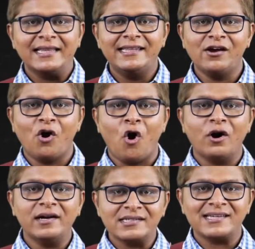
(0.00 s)
the
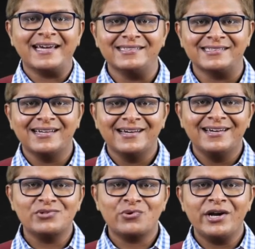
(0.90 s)
order size
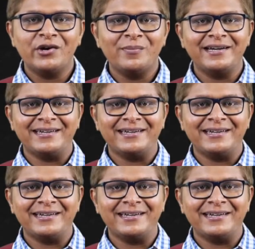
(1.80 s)
is going to be